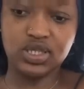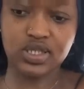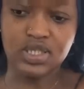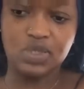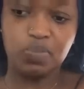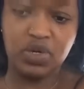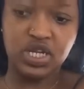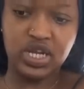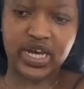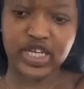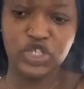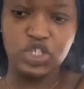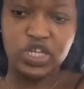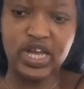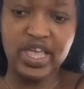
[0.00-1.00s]

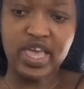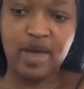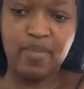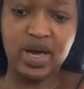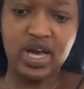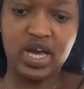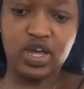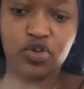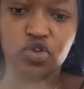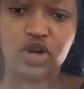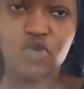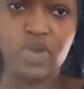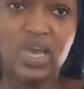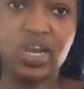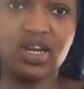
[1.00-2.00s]
spinach na nyama kando na
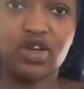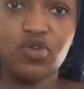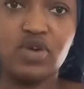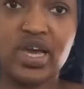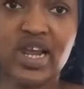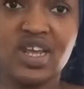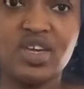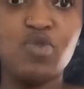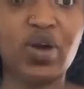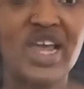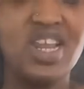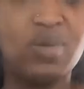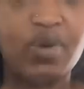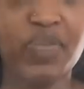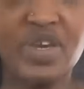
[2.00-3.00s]
ugali.
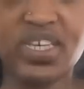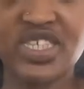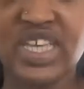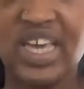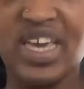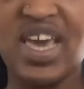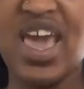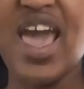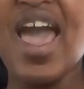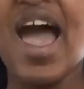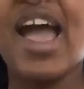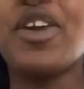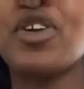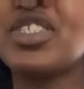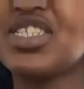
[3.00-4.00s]
Ugali nimepika sai.
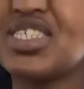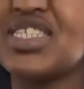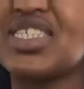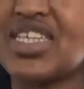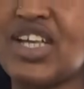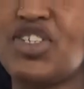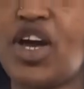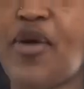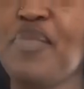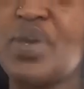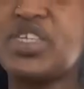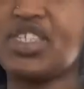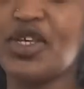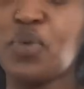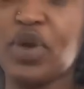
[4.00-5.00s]
I know this is such a
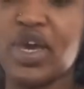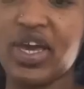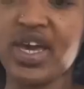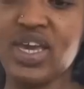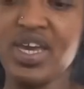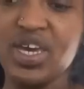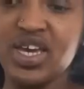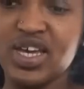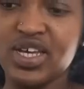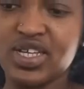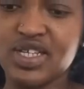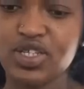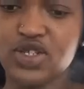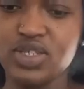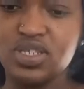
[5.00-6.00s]
messy way.
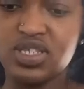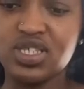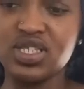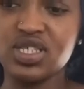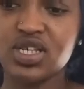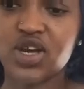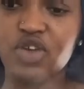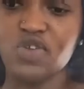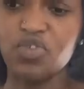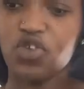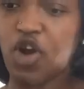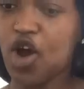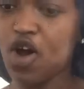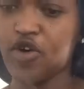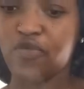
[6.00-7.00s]
This is a
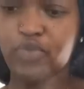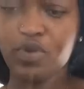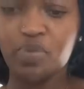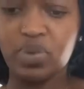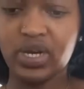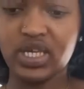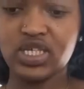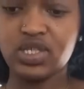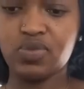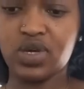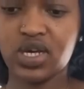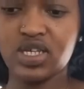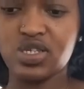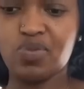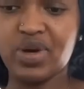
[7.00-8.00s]
wrong food
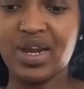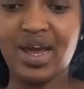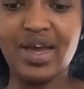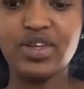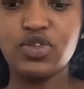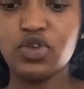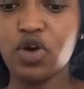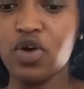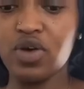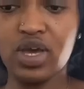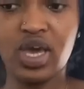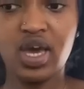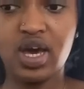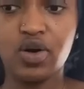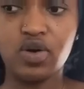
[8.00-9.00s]
placement, but I don't
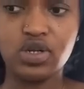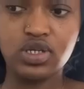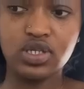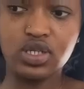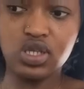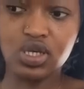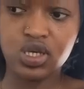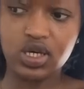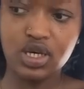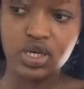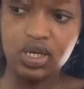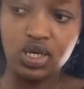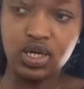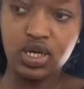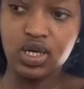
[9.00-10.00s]
care, honestly.
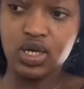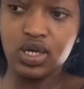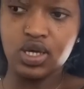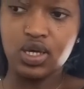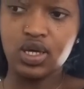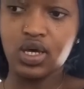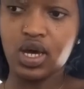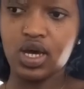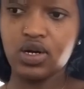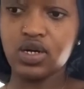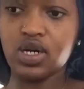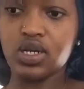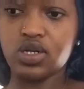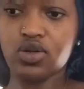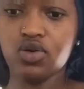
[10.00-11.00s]
I
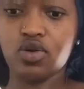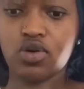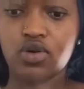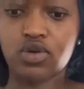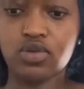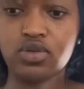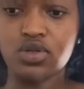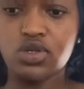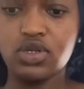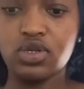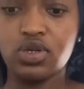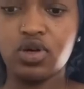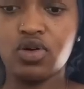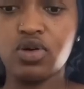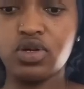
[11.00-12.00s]
really don't.
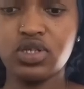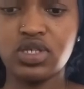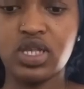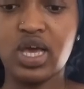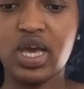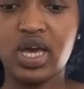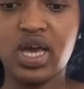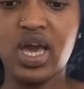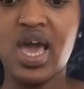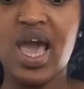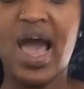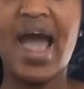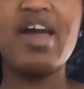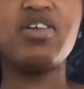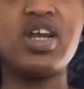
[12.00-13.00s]
Because, like,
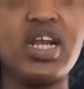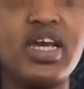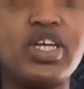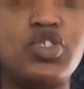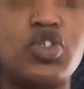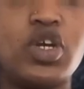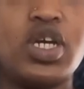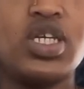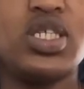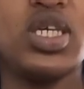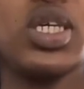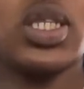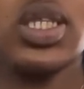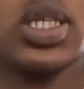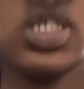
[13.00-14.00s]
I really enjoy eating in this.